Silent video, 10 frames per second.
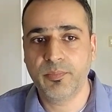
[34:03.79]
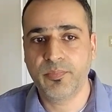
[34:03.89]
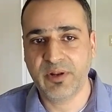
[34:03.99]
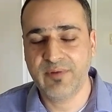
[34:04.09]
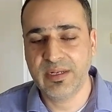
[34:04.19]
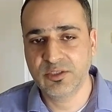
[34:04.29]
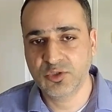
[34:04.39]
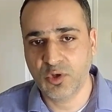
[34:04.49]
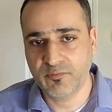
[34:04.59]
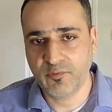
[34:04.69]
prevalence
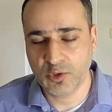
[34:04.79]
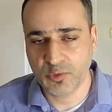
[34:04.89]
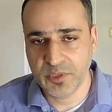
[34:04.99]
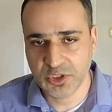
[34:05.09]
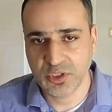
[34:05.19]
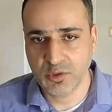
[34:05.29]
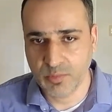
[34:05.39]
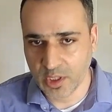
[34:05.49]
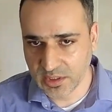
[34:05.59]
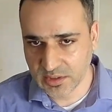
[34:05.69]
of automation and
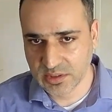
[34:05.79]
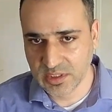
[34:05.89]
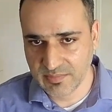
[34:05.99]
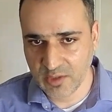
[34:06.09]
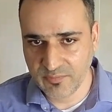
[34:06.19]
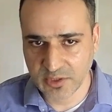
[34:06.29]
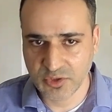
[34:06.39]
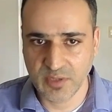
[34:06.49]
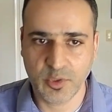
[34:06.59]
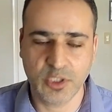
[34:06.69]
robotics in
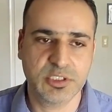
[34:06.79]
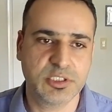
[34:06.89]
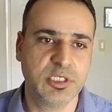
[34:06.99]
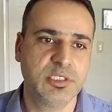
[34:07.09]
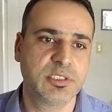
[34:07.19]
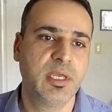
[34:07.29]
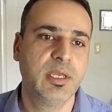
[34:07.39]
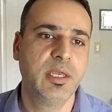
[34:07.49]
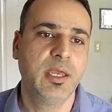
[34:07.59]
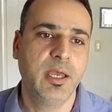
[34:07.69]
manufacturing processes,
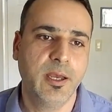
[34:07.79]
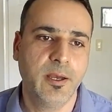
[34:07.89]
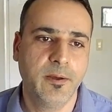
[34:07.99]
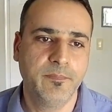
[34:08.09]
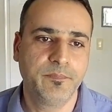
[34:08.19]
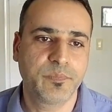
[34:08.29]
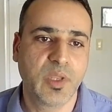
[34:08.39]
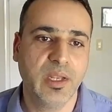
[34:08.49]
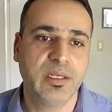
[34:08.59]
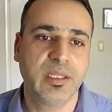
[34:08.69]

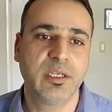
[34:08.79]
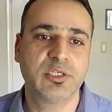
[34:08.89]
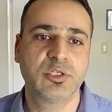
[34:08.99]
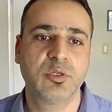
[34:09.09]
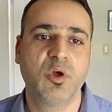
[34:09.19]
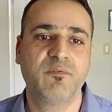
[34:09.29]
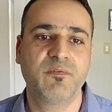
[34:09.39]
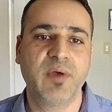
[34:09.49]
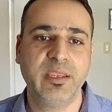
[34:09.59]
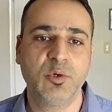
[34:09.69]
integration of
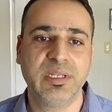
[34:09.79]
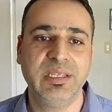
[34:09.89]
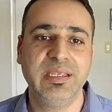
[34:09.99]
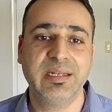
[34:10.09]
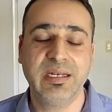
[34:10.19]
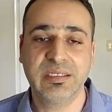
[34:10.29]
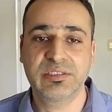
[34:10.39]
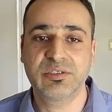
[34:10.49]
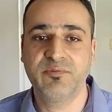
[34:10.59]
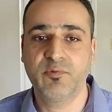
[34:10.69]
IoT and
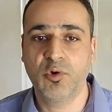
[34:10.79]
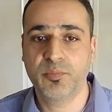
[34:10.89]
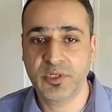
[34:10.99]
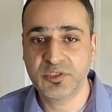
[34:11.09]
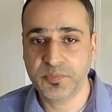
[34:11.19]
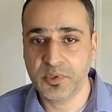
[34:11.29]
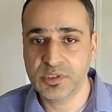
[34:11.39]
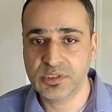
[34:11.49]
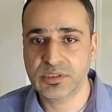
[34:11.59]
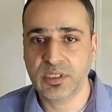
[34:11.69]
Industry 4
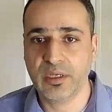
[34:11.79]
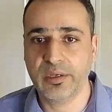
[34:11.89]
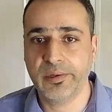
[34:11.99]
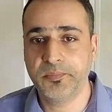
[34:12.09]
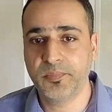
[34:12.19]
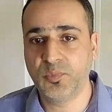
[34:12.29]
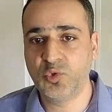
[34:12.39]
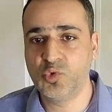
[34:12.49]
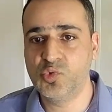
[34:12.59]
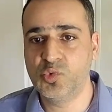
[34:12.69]
principles
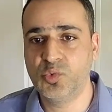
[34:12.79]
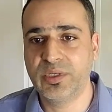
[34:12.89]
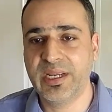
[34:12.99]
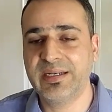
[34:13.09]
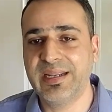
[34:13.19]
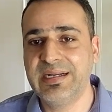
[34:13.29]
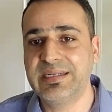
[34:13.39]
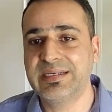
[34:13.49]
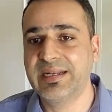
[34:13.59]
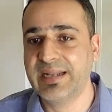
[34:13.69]
to get
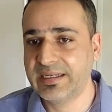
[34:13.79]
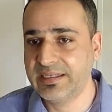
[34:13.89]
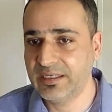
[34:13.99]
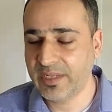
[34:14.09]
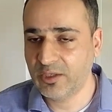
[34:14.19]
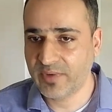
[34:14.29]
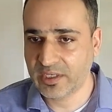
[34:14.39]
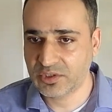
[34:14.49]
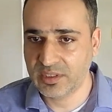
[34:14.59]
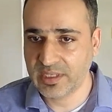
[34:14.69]
interconnected
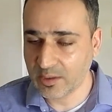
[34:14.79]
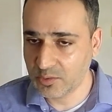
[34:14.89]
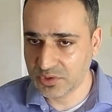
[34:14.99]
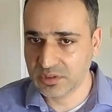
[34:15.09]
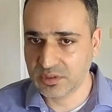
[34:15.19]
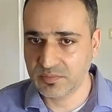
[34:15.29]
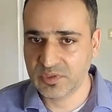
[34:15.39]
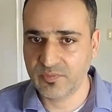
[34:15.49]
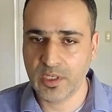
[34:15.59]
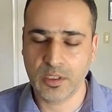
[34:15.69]
manufacturing ecosystems
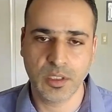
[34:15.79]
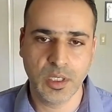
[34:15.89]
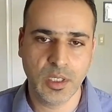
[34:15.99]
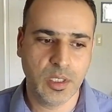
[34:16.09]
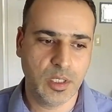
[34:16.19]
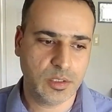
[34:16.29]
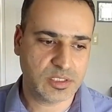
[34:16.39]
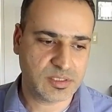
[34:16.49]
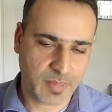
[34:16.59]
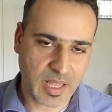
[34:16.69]
where the
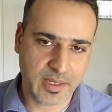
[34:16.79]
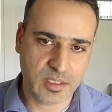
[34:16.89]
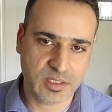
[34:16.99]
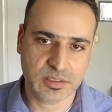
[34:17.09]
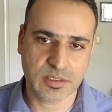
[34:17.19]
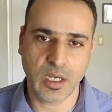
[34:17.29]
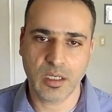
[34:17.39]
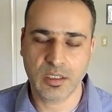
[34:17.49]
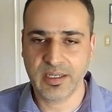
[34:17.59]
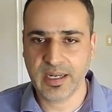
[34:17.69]
suppliers
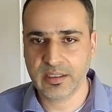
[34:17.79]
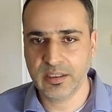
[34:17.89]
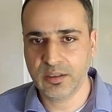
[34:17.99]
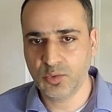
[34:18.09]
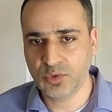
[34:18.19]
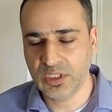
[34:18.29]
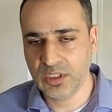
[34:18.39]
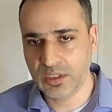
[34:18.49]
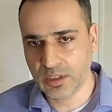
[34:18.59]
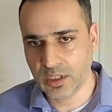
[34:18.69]
are connected to
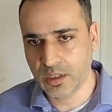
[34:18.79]
the,